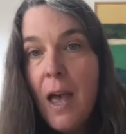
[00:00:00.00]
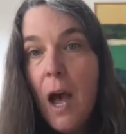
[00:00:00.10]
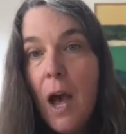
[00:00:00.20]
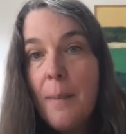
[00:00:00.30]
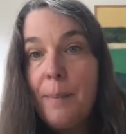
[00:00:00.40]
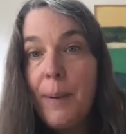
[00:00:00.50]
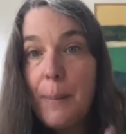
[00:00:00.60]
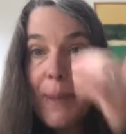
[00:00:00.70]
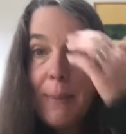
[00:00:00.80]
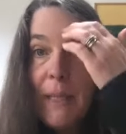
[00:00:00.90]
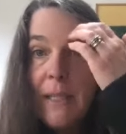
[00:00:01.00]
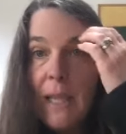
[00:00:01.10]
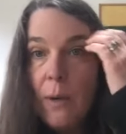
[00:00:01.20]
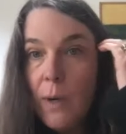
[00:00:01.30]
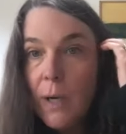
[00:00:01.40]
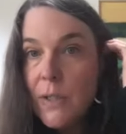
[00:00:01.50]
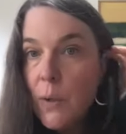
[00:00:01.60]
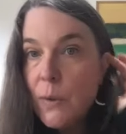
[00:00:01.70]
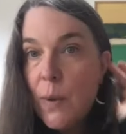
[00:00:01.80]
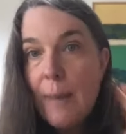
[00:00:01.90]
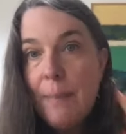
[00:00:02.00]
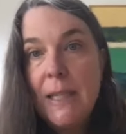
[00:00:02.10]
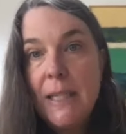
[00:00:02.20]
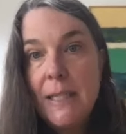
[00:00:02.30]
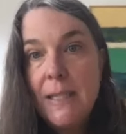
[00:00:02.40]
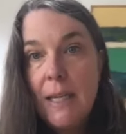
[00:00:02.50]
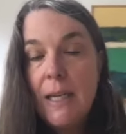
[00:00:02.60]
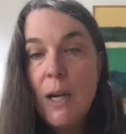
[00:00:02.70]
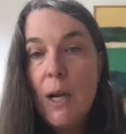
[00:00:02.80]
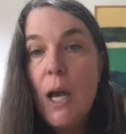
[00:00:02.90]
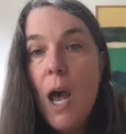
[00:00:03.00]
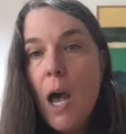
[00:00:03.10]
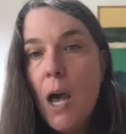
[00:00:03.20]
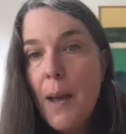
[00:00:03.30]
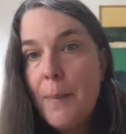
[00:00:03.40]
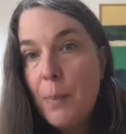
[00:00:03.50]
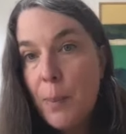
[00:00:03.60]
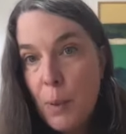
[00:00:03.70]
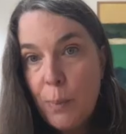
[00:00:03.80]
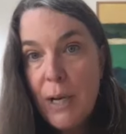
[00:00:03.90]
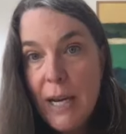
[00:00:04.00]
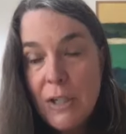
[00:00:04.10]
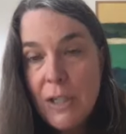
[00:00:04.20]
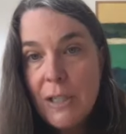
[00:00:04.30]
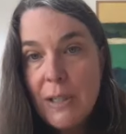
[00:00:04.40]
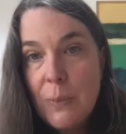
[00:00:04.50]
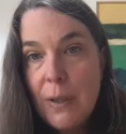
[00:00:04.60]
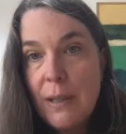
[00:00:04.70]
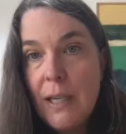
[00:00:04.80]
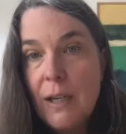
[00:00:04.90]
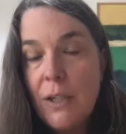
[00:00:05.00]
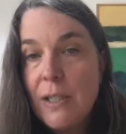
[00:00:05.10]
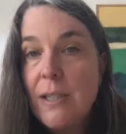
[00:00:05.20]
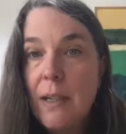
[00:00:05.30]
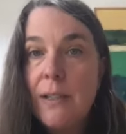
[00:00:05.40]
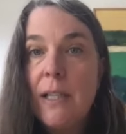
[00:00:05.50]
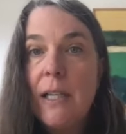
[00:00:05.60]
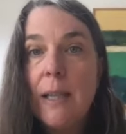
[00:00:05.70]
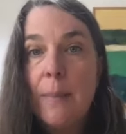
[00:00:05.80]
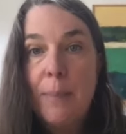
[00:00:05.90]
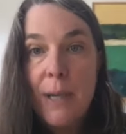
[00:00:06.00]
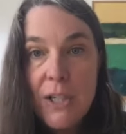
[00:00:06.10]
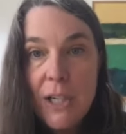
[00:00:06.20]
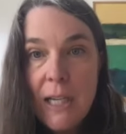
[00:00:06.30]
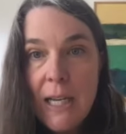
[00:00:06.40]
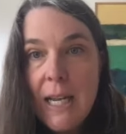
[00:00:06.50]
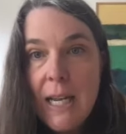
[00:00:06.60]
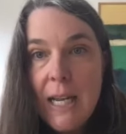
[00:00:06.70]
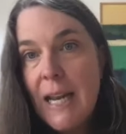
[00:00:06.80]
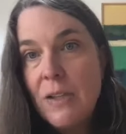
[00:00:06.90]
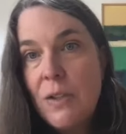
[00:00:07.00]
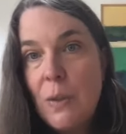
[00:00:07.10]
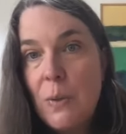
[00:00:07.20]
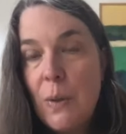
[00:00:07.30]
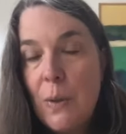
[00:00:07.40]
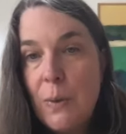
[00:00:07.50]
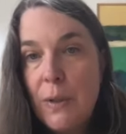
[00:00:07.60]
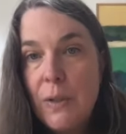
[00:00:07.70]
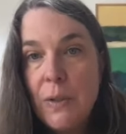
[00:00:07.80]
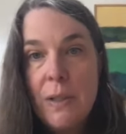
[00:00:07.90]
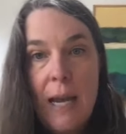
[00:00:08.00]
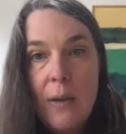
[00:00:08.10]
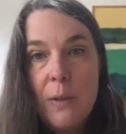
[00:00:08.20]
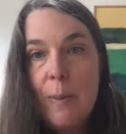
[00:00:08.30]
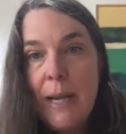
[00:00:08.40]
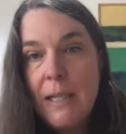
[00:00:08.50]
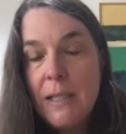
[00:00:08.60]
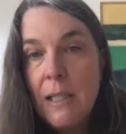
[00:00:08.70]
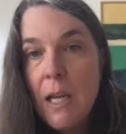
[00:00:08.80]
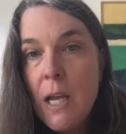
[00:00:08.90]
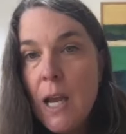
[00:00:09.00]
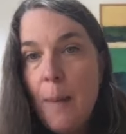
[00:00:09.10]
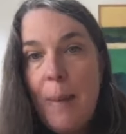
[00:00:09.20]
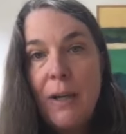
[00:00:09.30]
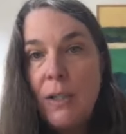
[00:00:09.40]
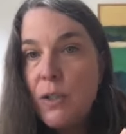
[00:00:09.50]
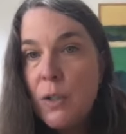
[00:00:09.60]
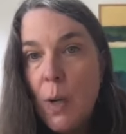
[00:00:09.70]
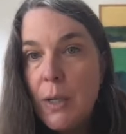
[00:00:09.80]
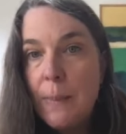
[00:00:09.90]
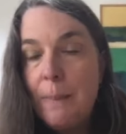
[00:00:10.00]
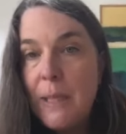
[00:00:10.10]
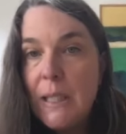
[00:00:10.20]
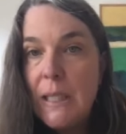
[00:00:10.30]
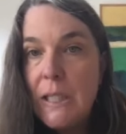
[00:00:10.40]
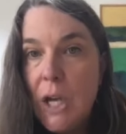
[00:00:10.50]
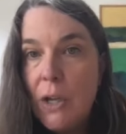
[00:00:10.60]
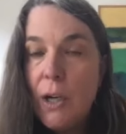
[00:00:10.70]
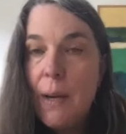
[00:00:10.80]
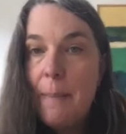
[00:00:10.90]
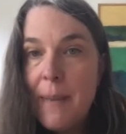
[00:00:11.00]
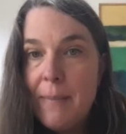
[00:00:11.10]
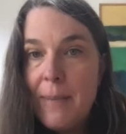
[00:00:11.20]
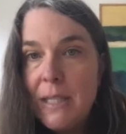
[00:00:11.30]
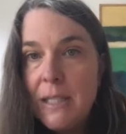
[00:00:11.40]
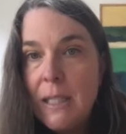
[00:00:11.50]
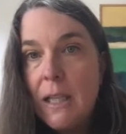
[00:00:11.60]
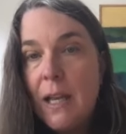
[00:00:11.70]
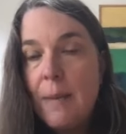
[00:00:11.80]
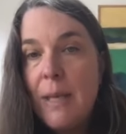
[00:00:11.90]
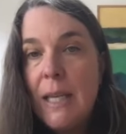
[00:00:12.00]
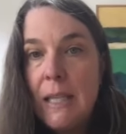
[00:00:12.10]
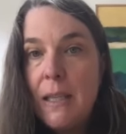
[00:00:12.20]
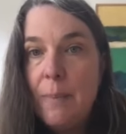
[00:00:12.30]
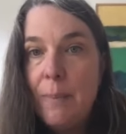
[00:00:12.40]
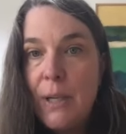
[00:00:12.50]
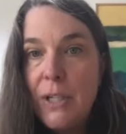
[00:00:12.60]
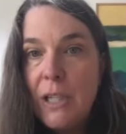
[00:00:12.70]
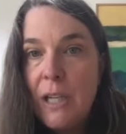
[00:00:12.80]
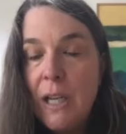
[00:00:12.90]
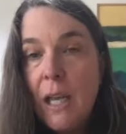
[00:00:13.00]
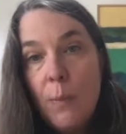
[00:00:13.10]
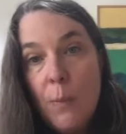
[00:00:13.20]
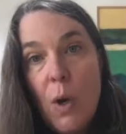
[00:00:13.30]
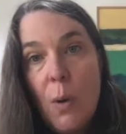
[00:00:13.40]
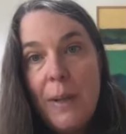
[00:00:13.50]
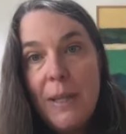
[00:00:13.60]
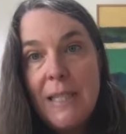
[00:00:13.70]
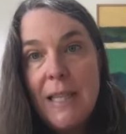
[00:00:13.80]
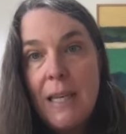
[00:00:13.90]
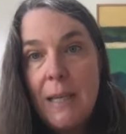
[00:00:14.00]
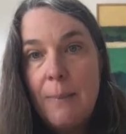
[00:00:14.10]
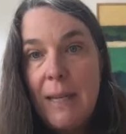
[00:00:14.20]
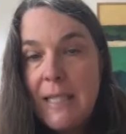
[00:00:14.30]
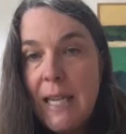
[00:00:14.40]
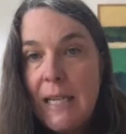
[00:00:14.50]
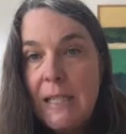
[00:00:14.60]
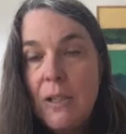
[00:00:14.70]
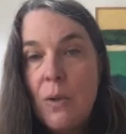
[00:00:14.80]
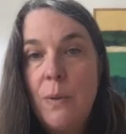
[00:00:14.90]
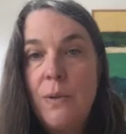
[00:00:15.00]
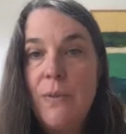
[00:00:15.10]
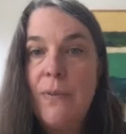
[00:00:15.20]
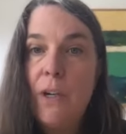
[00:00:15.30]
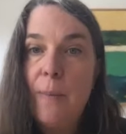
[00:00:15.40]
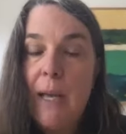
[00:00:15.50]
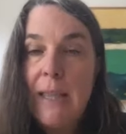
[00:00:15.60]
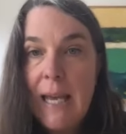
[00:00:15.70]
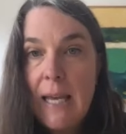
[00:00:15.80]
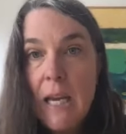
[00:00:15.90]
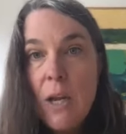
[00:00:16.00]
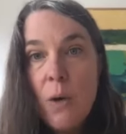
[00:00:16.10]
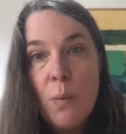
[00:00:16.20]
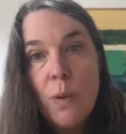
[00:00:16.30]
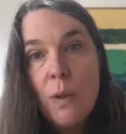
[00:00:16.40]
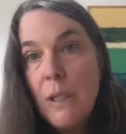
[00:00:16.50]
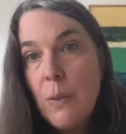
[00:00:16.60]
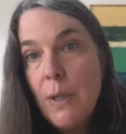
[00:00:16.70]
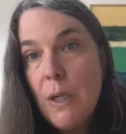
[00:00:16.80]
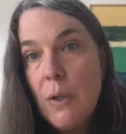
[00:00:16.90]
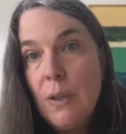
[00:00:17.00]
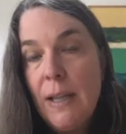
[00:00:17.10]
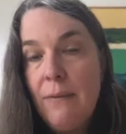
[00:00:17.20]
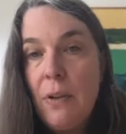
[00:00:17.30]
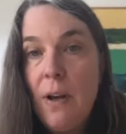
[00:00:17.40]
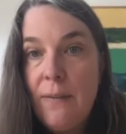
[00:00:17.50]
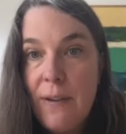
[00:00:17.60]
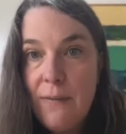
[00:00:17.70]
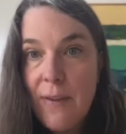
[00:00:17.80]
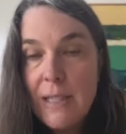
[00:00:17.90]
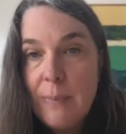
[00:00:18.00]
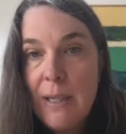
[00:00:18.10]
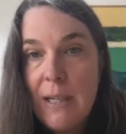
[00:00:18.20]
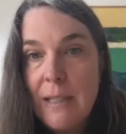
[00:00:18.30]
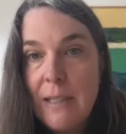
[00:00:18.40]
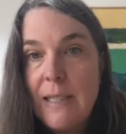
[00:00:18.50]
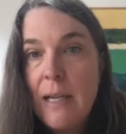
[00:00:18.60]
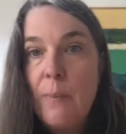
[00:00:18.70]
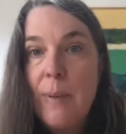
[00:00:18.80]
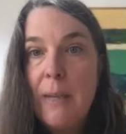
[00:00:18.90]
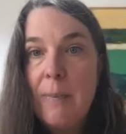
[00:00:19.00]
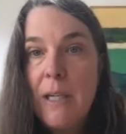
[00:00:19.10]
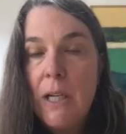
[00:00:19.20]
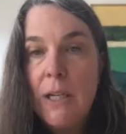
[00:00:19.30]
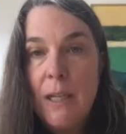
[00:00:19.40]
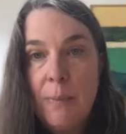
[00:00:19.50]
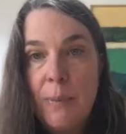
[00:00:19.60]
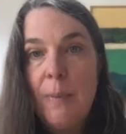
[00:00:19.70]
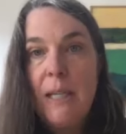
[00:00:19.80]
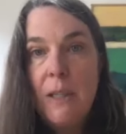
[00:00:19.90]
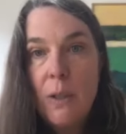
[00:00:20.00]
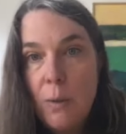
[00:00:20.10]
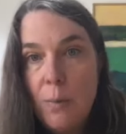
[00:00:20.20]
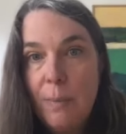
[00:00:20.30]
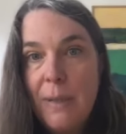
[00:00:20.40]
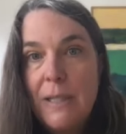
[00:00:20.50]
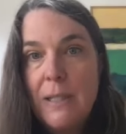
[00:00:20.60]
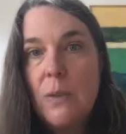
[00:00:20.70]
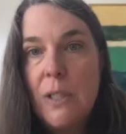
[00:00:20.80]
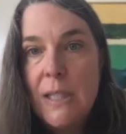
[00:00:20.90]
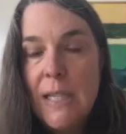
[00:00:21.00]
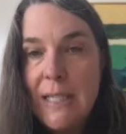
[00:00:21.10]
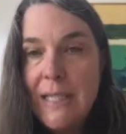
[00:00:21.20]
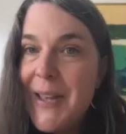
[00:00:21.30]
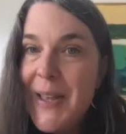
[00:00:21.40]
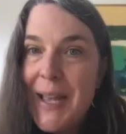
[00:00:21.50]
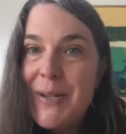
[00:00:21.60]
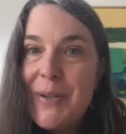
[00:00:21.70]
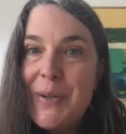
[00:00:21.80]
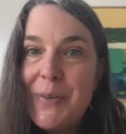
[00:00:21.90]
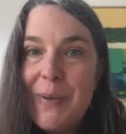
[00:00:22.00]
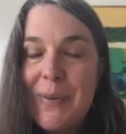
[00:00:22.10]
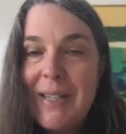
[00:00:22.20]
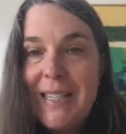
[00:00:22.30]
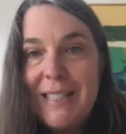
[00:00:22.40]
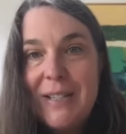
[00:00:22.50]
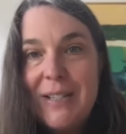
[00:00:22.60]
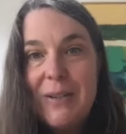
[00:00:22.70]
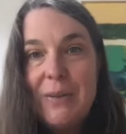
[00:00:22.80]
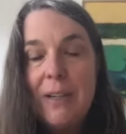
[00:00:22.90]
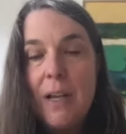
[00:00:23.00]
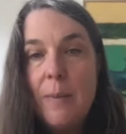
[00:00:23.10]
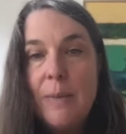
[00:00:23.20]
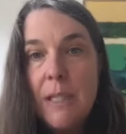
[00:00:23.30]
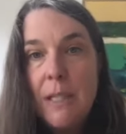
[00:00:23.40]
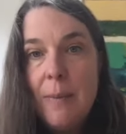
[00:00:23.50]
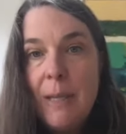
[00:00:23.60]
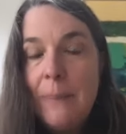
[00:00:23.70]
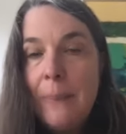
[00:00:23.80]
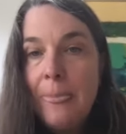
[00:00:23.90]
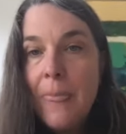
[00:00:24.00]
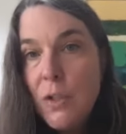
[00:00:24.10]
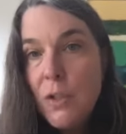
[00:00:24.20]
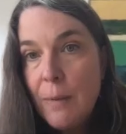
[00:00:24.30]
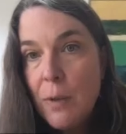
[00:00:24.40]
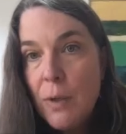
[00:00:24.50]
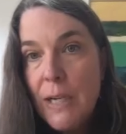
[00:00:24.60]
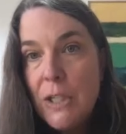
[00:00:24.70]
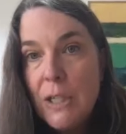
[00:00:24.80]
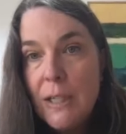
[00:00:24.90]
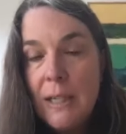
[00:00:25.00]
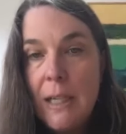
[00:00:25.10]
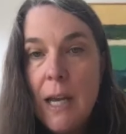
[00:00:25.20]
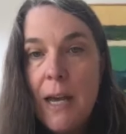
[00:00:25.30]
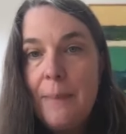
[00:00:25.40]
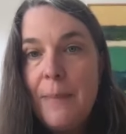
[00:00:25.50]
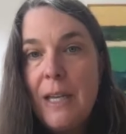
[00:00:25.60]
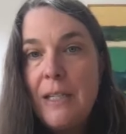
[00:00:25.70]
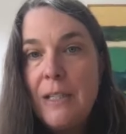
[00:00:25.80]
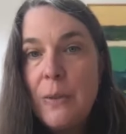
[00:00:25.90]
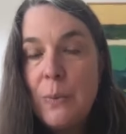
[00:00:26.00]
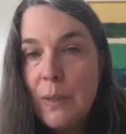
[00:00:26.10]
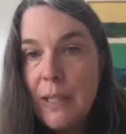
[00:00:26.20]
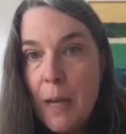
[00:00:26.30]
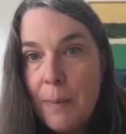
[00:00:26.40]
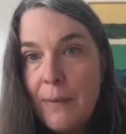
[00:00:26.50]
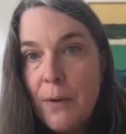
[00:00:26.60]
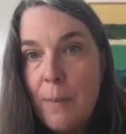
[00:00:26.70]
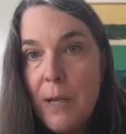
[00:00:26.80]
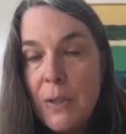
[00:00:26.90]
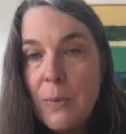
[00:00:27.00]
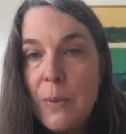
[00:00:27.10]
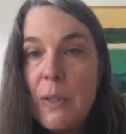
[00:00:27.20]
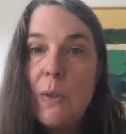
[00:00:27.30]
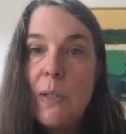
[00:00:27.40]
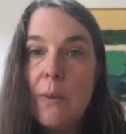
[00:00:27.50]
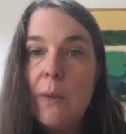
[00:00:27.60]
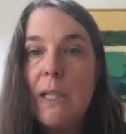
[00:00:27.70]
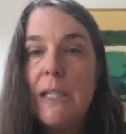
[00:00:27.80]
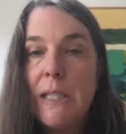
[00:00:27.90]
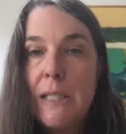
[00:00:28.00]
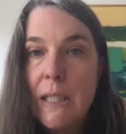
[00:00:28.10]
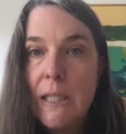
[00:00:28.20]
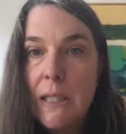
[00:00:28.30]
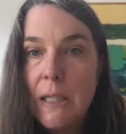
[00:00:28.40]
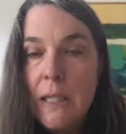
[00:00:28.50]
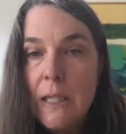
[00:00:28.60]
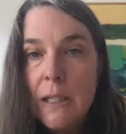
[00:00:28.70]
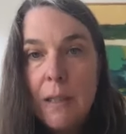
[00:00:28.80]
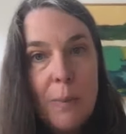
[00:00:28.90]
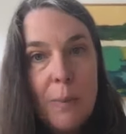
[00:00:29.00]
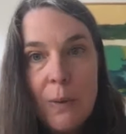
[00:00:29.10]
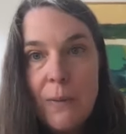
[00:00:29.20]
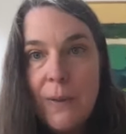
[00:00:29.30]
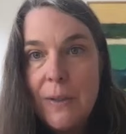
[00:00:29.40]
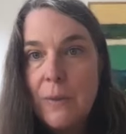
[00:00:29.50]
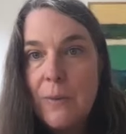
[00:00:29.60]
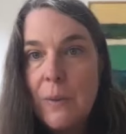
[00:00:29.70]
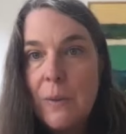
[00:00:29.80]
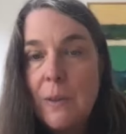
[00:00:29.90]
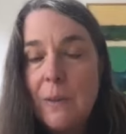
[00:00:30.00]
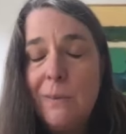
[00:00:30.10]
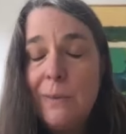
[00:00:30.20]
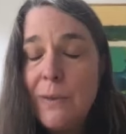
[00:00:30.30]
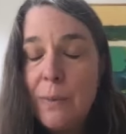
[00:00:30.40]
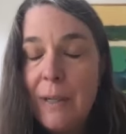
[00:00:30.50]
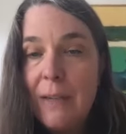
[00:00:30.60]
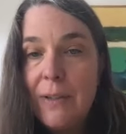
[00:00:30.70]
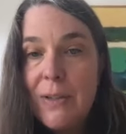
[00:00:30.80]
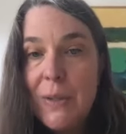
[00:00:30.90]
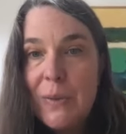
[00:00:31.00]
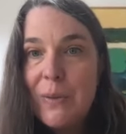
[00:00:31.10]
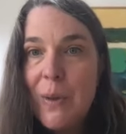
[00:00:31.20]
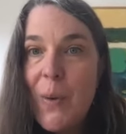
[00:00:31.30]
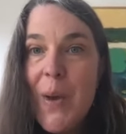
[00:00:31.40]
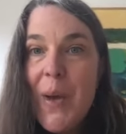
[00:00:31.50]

But a big piece of that work is also happening in Senate appropriations, where they are discussing the budget. And as you know, the House passed about a $200 million commitment to climate in the budget. And we're hoping the Senate maintains and holds firm on that really critical level of investment as a down payment on implementing the Global Warming Solutions Act and doing what we need to do when it comes to climate, job creation, and really helping Vermonters reduce our reliance on the imported fossil fuels that so many of us use. So